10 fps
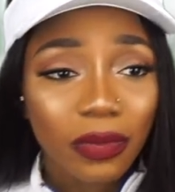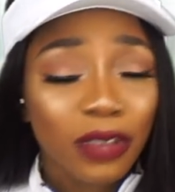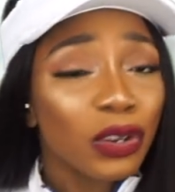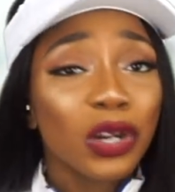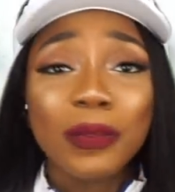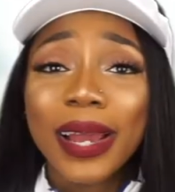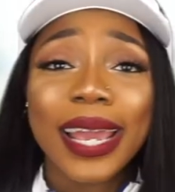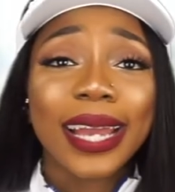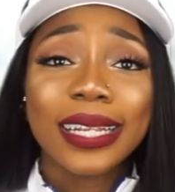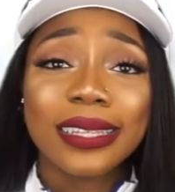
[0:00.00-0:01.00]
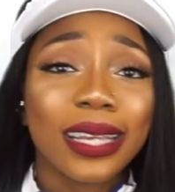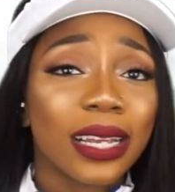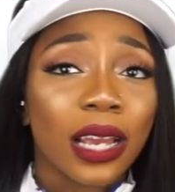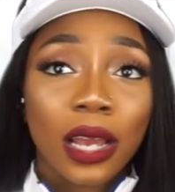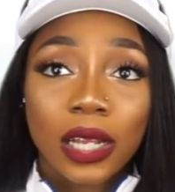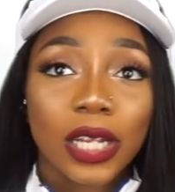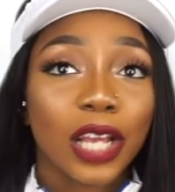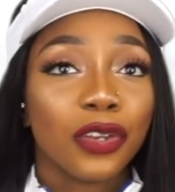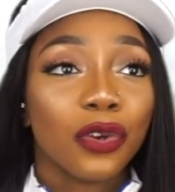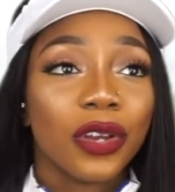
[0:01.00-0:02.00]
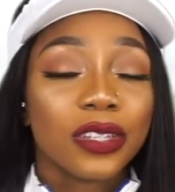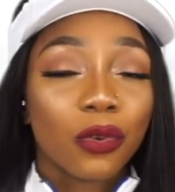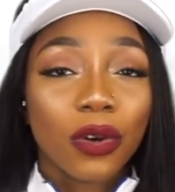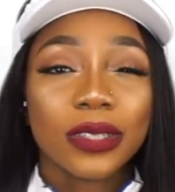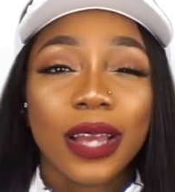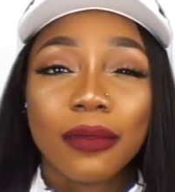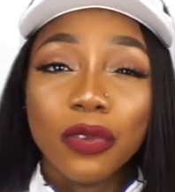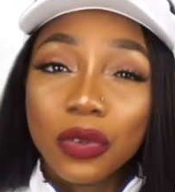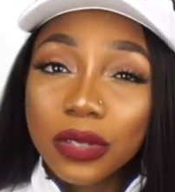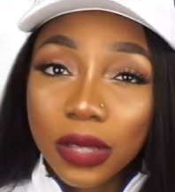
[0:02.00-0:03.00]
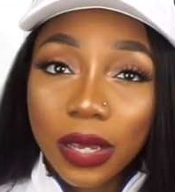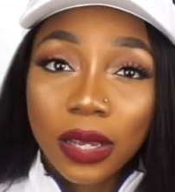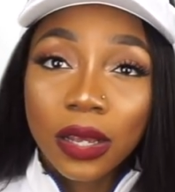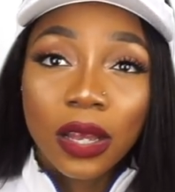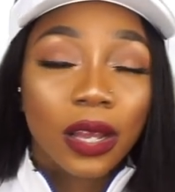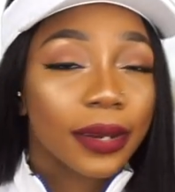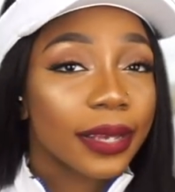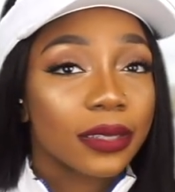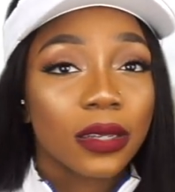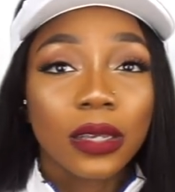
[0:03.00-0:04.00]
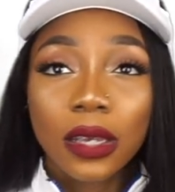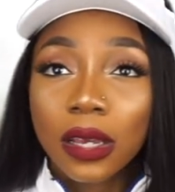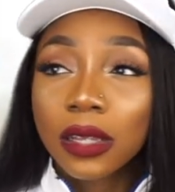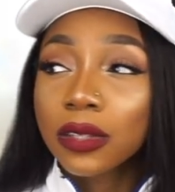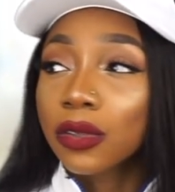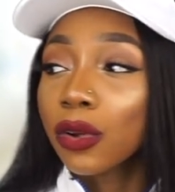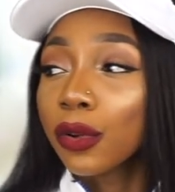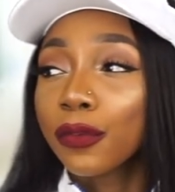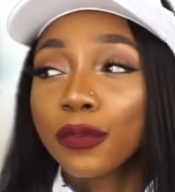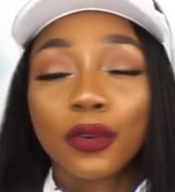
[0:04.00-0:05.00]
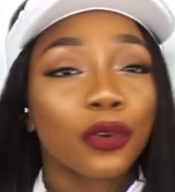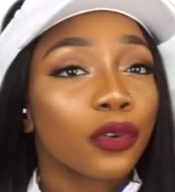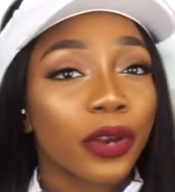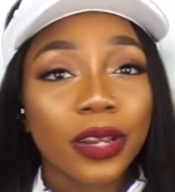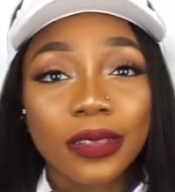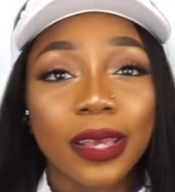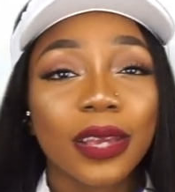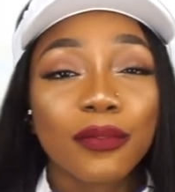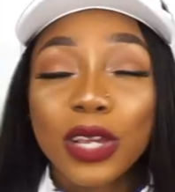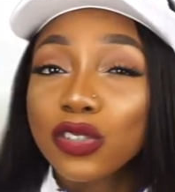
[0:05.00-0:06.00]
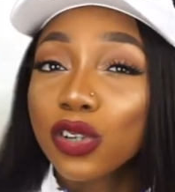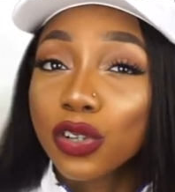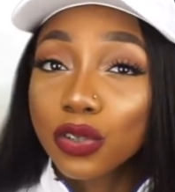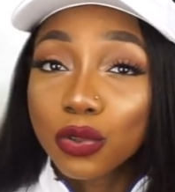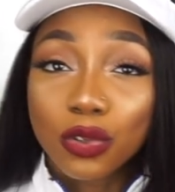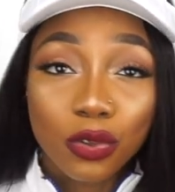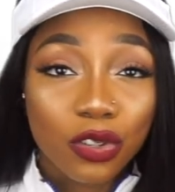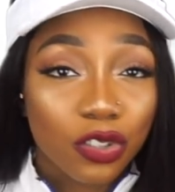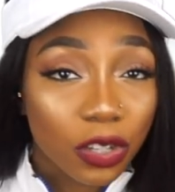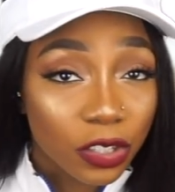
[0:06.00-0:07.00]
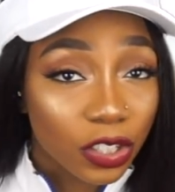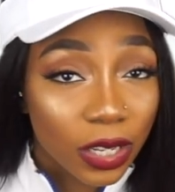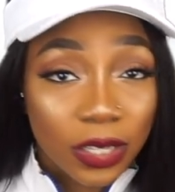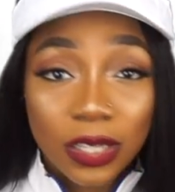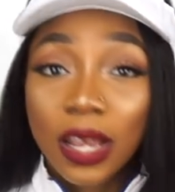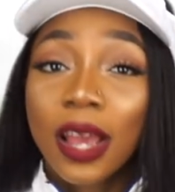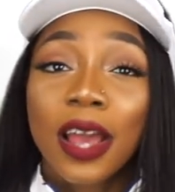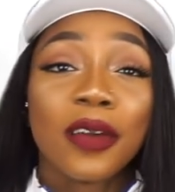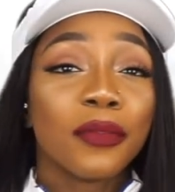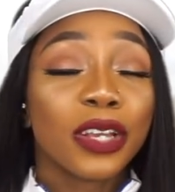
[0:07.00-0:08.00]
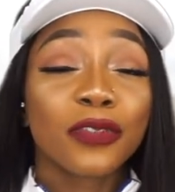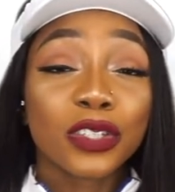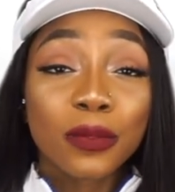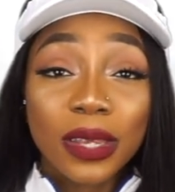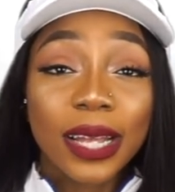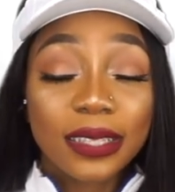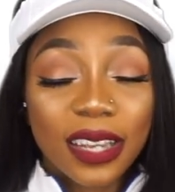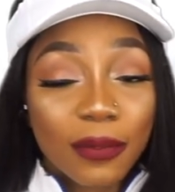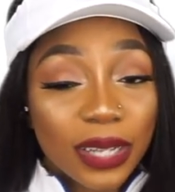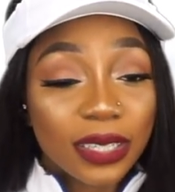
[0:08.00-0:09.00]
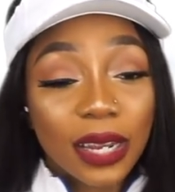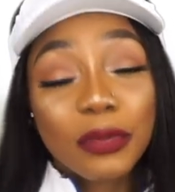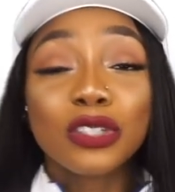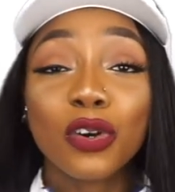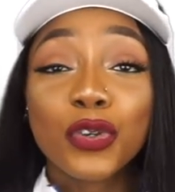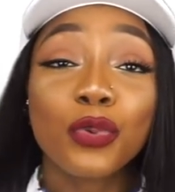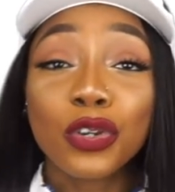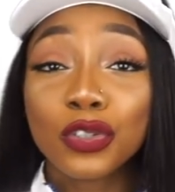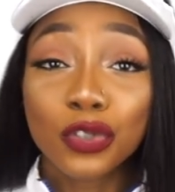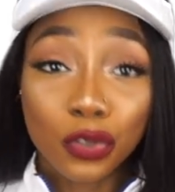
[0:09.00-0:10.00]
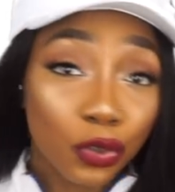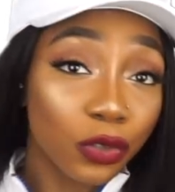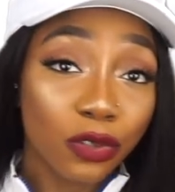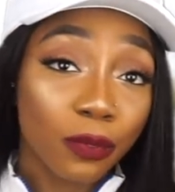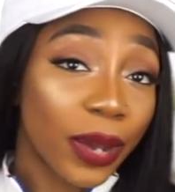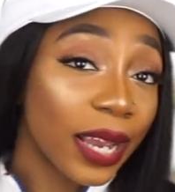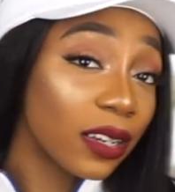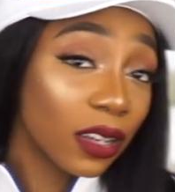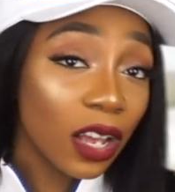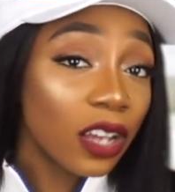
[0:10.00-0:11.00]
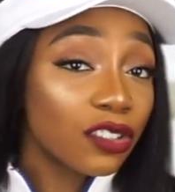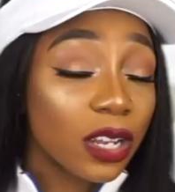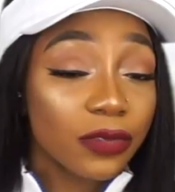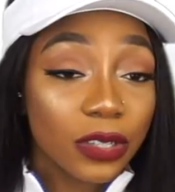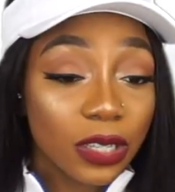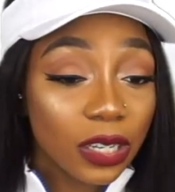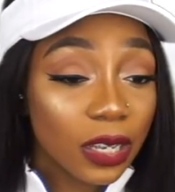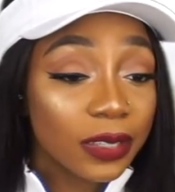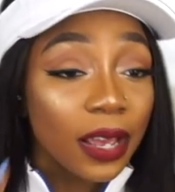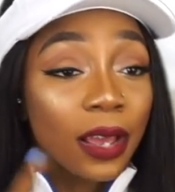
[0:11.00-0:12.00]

if you want to buy anything that you know is a one-time use thing, like tickets or phone or anything, make sure you do due diligence. And make for something like Ticketmaster, let me tell you what you should do if you're buying transfer tickets.